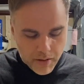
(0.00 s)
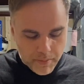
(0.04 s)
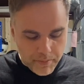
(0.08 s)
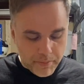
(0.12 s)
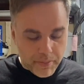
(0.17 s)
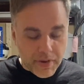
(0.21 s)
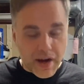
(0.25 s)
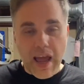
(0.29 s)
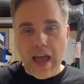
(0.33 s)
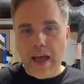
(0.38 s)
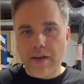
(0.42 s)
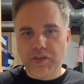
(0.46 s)

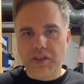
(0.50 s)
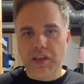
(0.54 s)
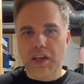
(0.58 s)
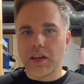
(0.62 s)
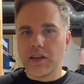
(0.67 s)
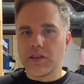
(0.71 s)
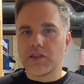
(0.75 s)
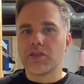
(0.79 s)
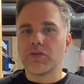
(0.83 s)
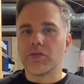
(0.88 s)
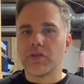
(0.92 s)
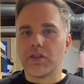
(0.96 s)
But I have
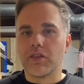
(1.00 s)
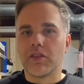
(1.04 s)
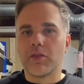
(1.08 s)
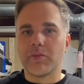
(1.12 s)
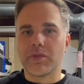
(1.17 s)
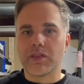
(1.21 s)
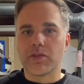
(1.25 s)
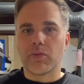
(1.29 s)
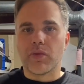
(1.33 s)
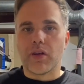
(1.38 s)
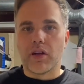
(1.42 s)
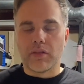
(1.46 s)
skated street in them
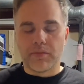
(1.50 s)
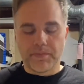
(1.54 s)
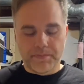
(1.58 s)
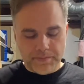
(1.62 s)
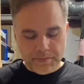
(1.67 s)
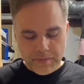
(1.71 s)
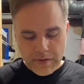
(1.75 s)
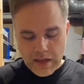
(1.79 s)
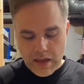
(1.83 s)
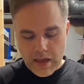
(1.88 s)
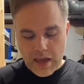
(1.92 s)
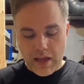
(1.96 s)
as well.
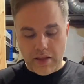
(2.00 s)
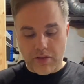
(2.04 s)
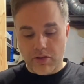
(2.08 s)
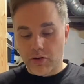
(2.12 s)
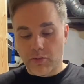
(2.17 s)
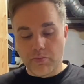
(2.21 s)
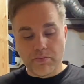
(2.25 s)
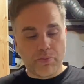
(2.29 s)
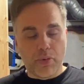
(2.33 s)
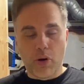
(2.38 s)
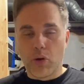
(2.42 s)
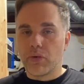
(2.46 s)
And
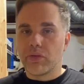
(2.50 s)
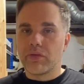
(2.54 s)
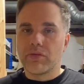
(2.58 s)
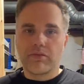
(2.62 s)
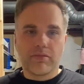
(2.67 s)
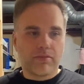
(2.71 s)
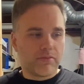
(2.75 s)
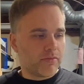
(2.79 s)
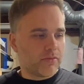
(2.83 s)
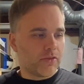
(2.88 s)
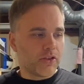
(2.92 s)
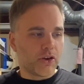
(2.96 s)

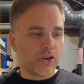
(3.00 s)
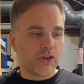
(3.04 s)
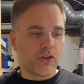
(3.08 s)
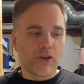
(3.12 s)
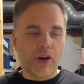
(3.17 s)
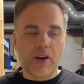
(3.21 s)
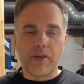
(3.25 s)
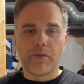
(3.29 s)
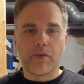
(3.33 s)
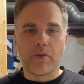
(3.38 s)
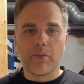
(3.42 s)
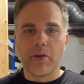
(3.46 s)
they're
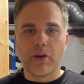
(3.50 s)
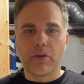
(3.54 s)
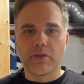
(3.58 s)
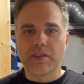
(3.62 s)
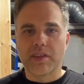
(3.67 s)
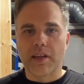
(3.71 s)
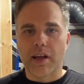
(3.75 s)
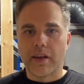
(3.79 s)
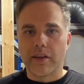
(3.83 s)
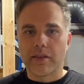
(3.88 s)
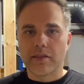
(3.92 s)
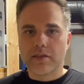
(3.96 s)
great for both
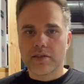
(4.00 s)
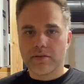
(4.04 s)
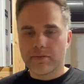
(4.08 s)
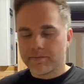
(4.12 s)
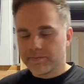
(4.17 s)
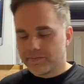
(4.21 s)
styles.